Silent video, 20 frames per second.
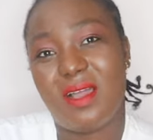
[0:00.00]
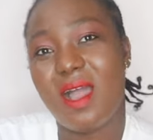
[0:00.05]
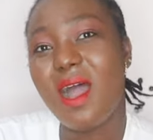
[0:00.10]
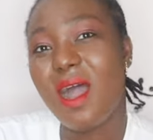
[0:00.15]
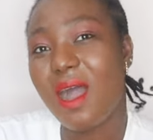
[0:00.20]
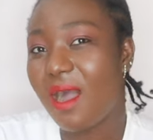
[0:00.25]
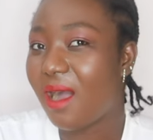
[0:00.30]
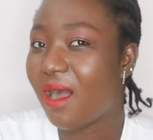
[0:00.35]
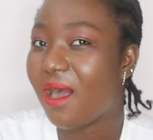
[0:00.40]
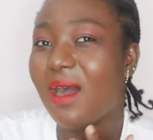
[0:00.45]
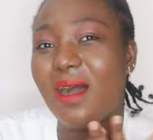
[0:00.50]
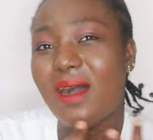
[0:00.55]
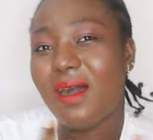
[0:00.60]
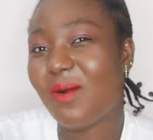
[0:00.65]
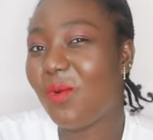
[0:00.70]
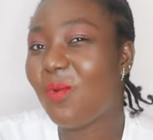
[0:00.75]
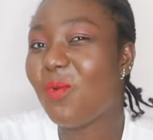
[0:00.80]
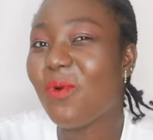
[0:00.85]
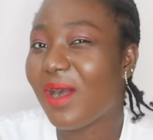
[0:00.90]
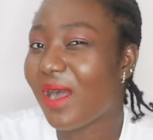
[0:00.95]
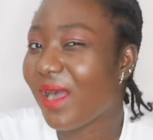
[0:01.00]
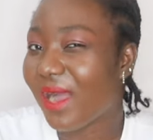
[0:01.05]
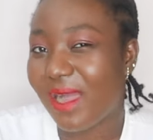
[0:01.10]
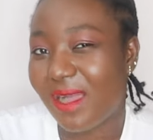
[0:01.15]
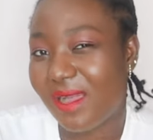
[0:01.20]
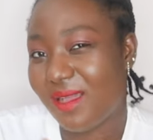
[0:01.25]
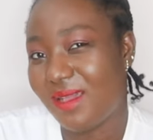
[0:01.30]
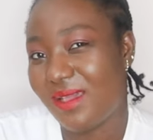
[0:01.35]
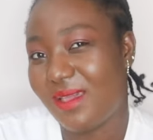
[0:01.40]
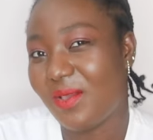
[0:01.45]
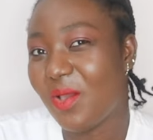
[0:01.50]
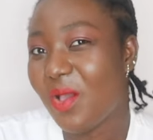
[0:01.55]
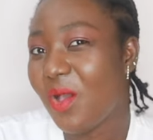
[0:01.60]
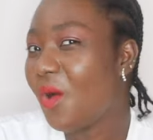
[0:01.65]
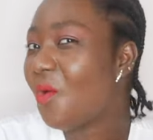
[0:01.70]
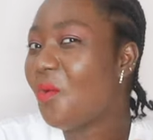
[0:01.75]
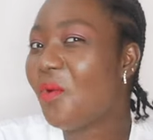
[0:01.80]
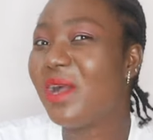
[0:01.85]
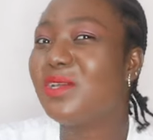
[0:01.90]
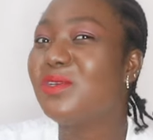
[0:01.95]
why
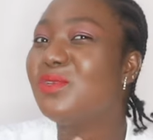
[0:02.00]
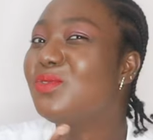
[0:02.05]
are